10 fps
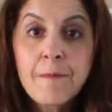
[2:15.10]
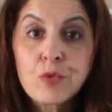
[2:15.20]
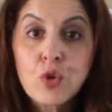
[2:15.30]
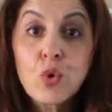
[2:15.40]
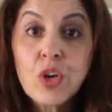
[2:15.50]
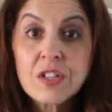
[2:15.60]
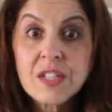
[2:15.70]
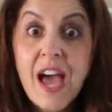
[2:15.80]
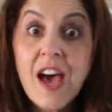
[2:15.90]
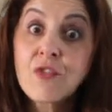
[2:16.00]
you're going to
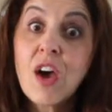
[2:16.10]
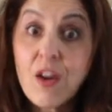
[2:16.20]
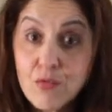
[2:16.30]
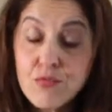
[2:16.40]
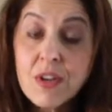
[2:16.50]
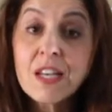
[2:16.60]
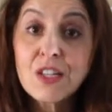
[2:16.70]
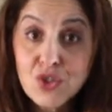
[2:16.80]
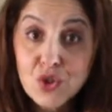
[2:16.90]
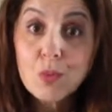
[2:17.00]
have a really
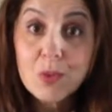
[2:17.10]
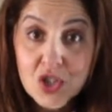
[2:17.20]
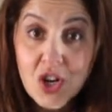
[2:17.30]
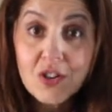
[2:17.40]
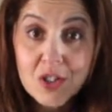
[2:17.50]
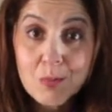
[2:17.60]
supercharged